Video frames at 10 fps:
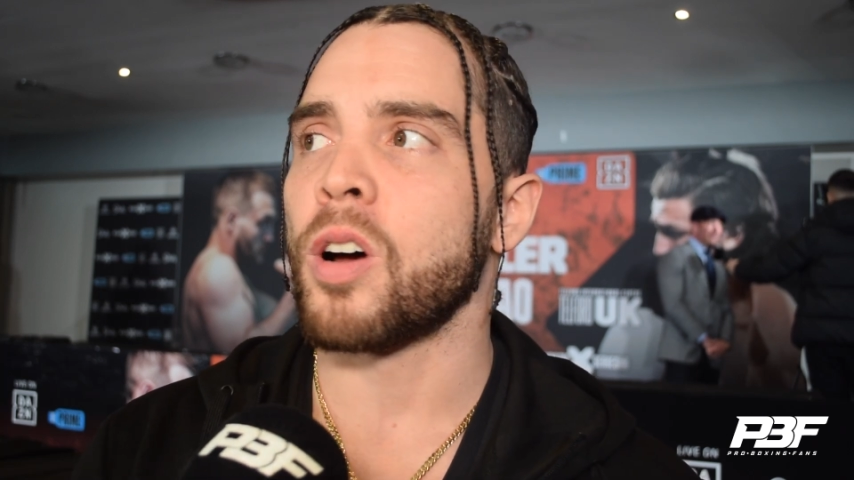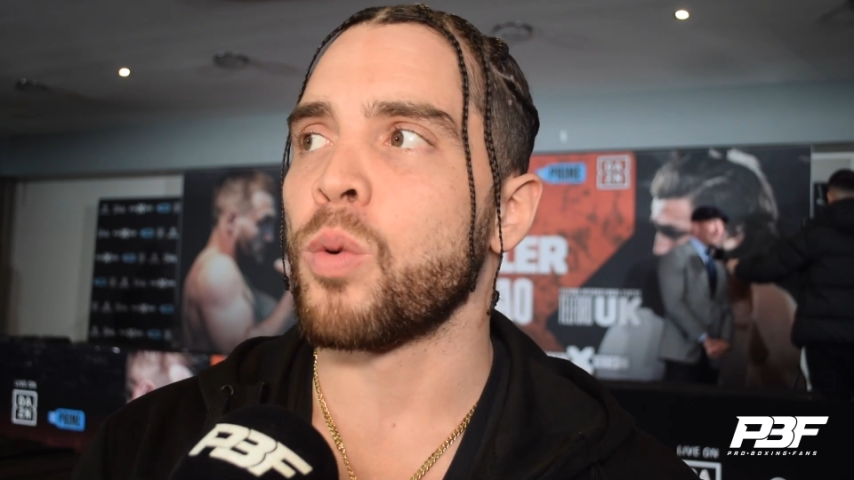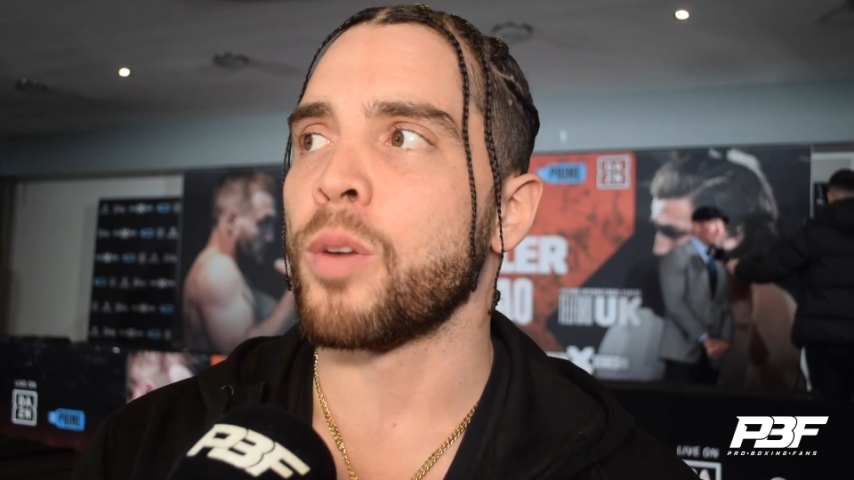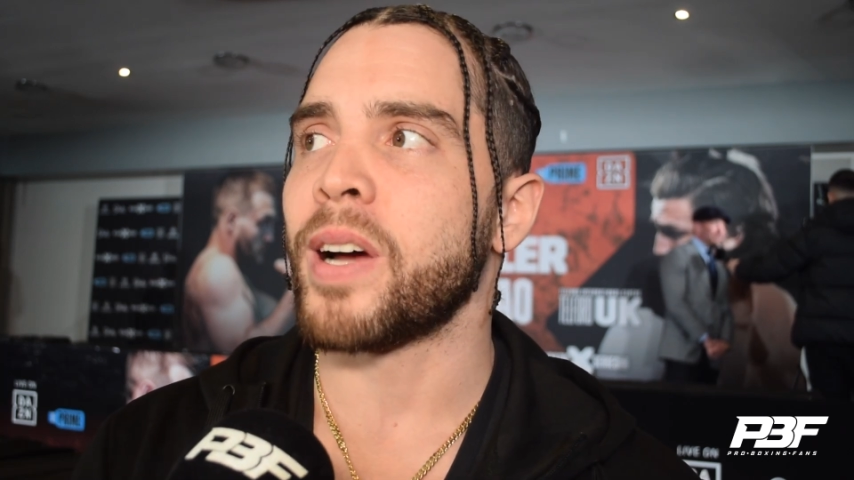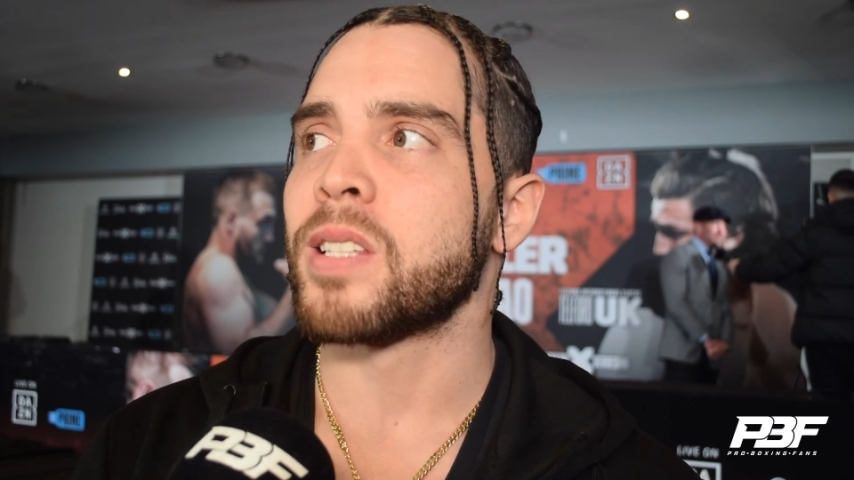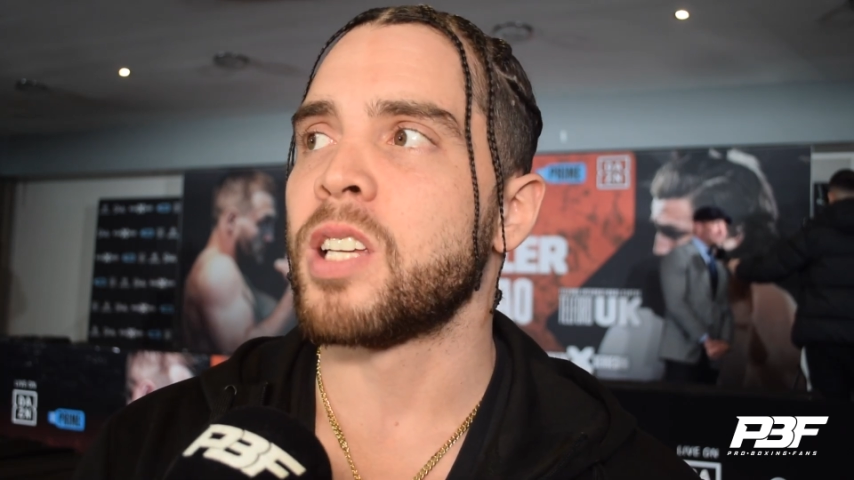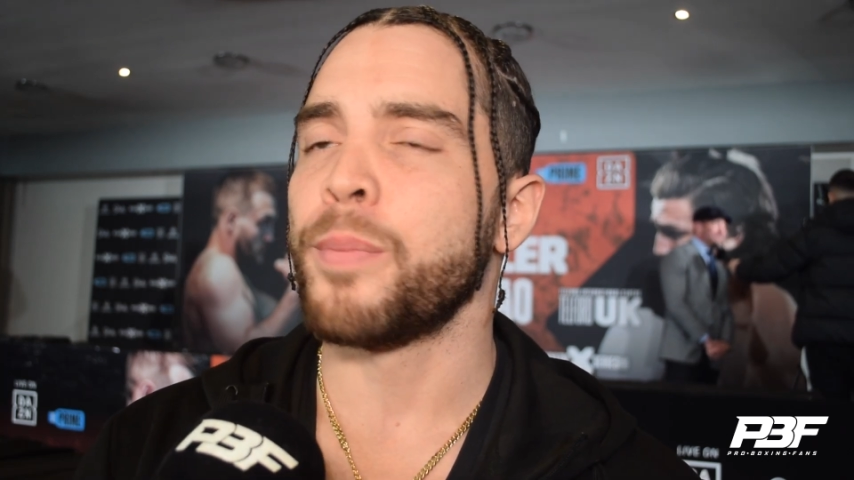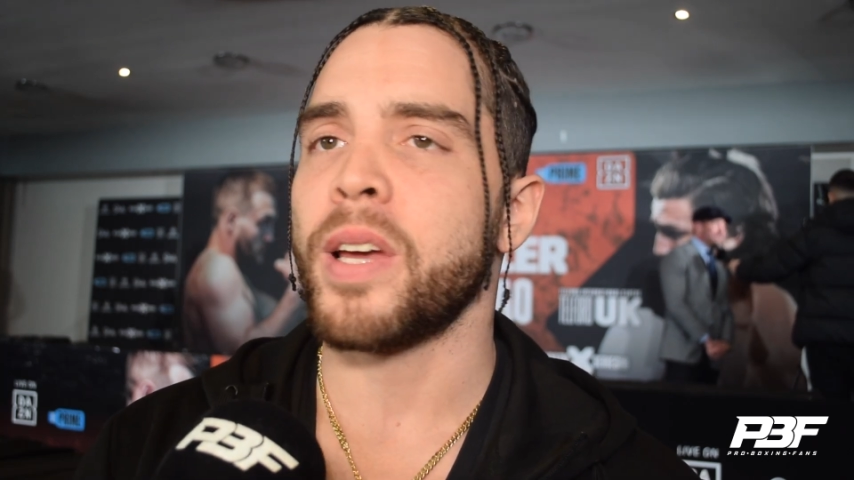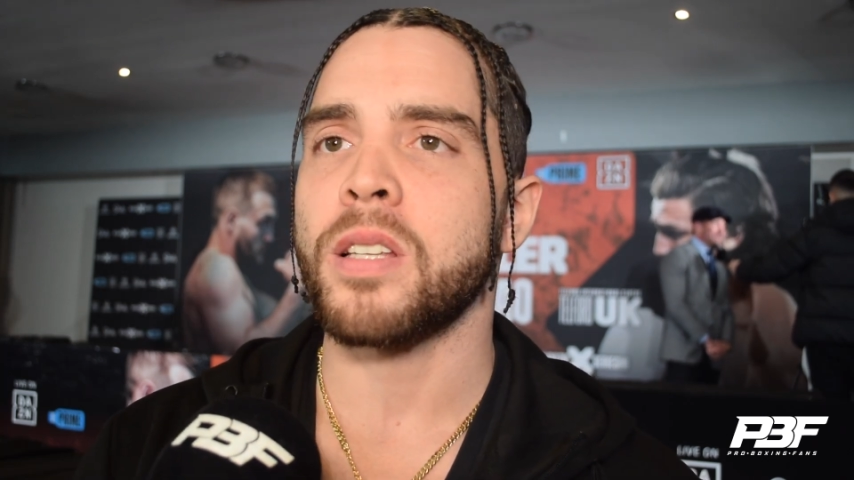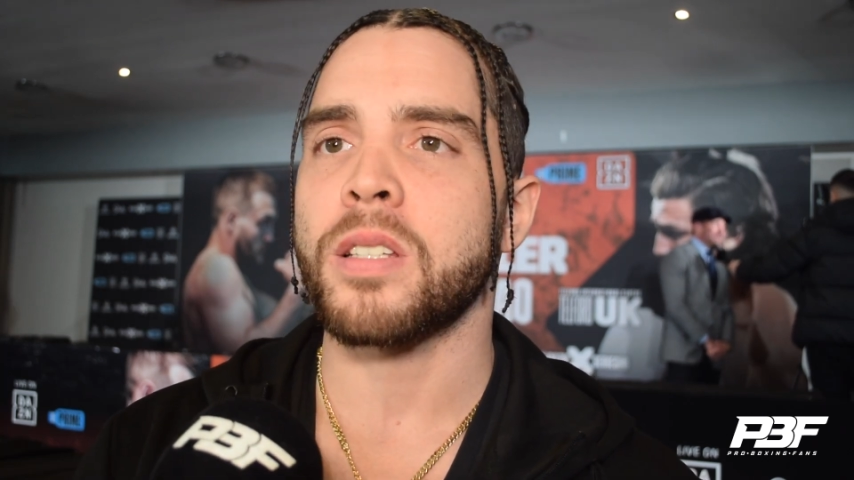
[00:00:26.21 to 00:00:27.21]
one of my
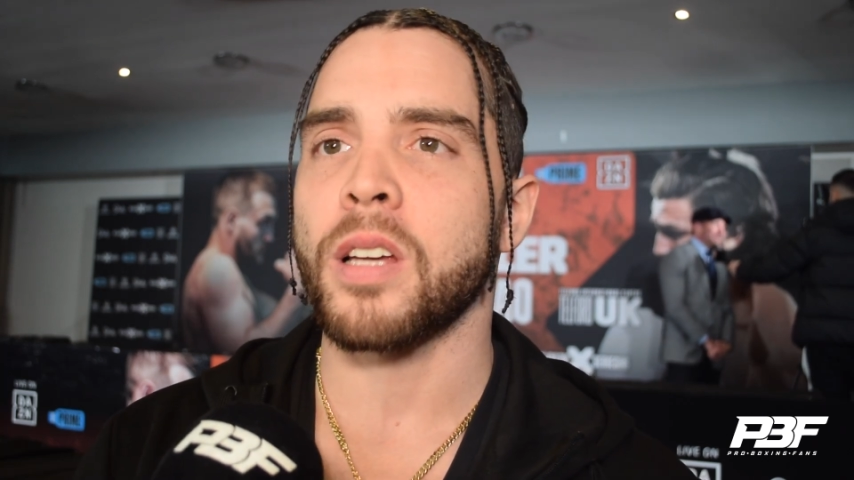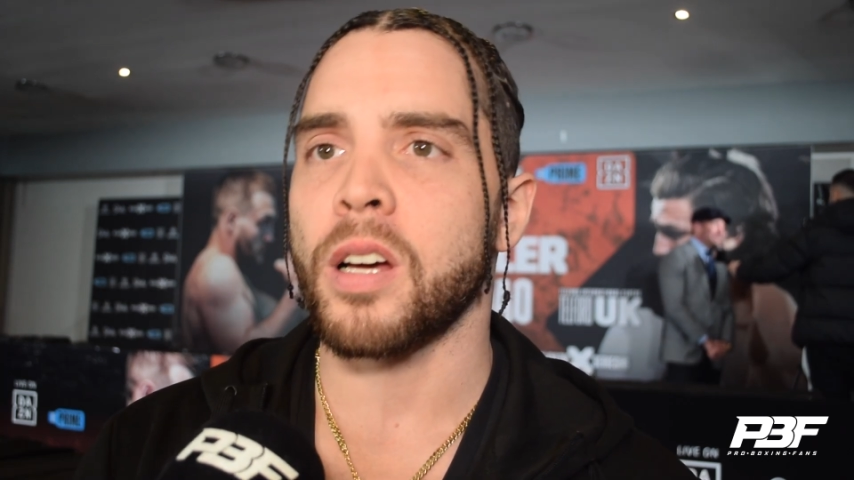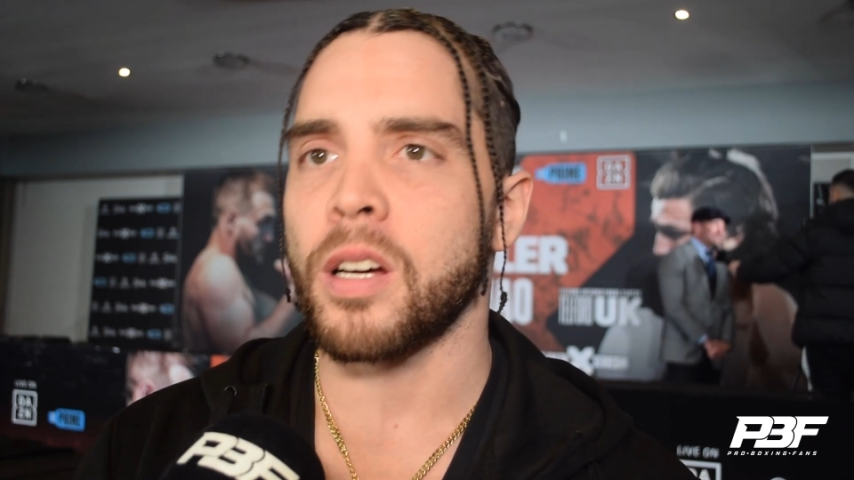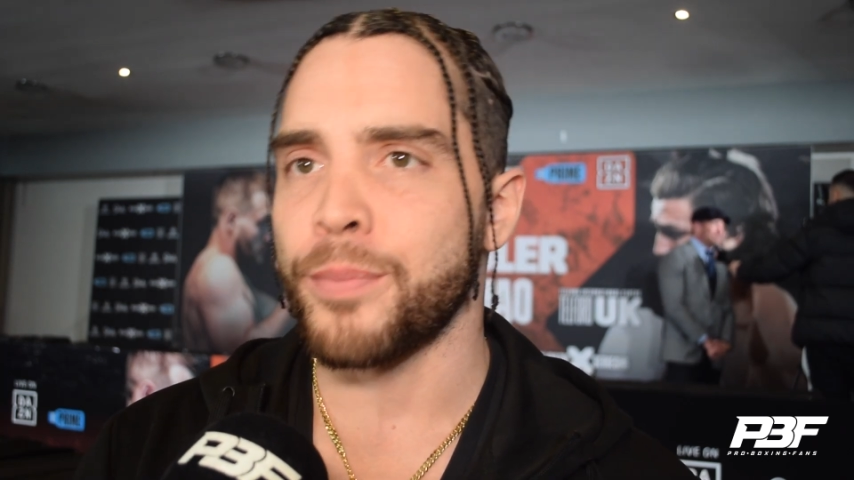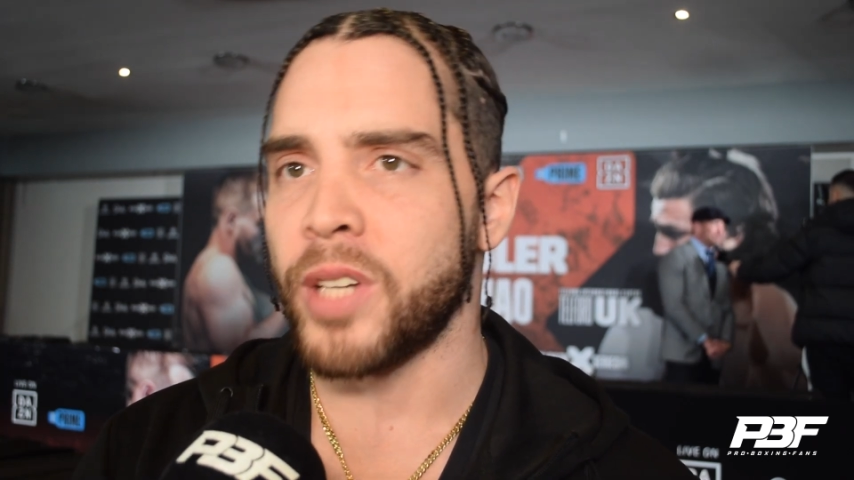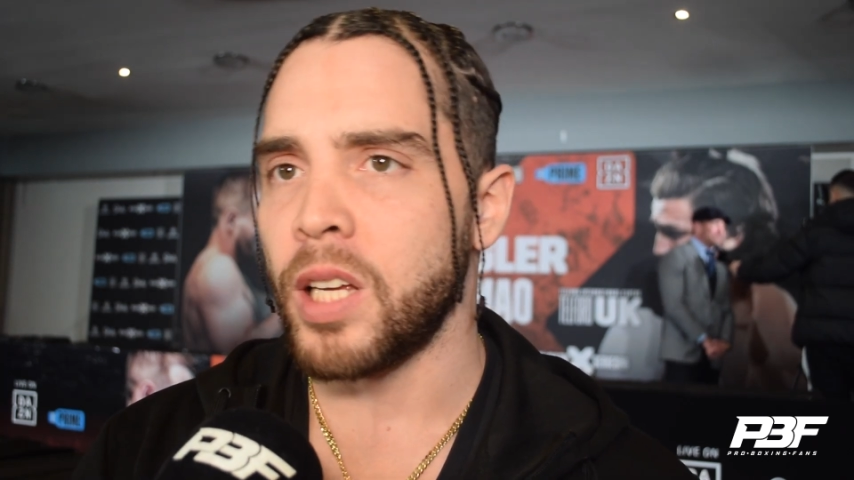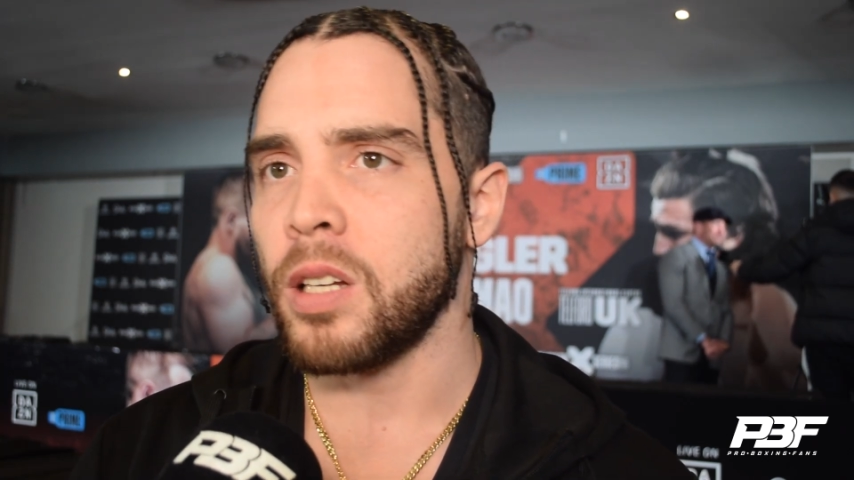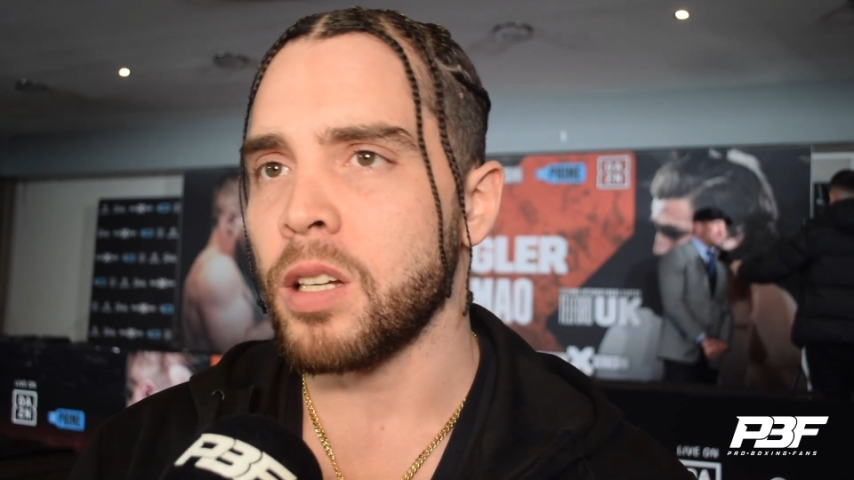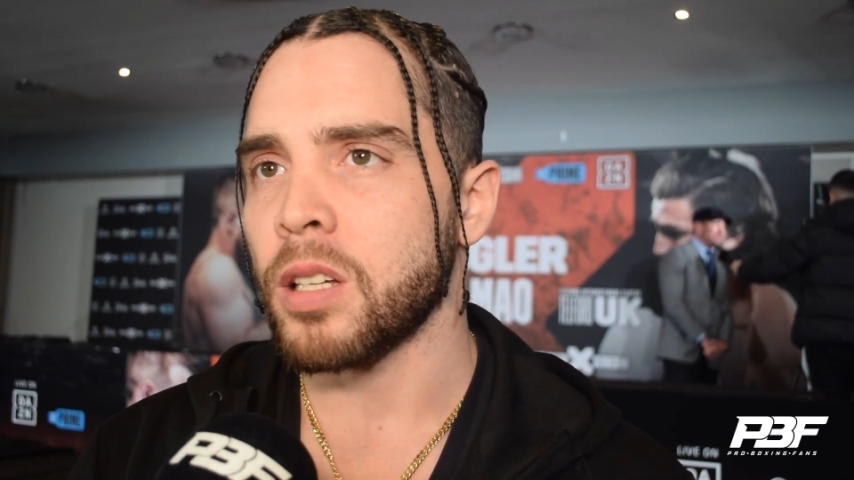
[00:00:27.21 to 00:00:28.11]
teammates, Dean.